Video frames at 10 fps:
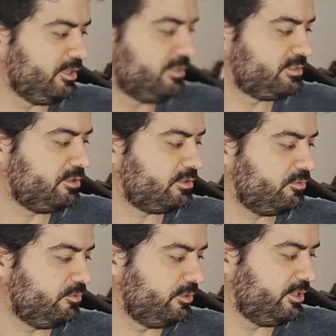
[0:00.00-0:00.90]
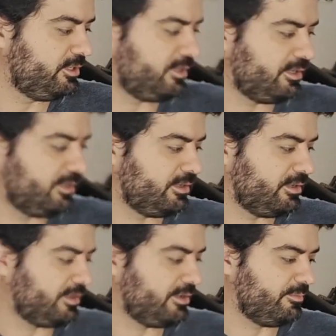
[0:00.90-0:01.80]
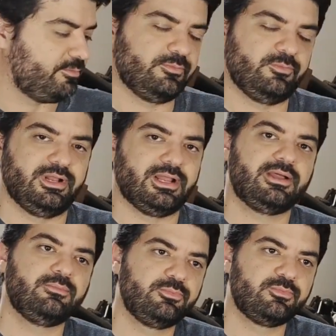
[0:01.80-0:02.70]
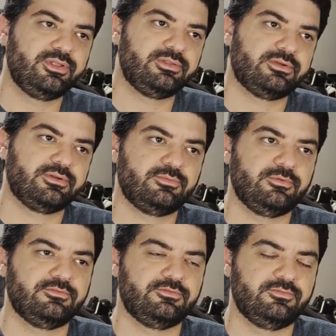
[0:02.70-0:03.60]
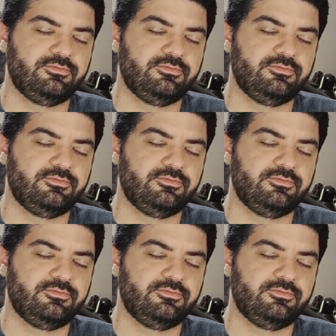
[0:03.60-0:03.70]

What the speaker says: It's not only a reliable printer with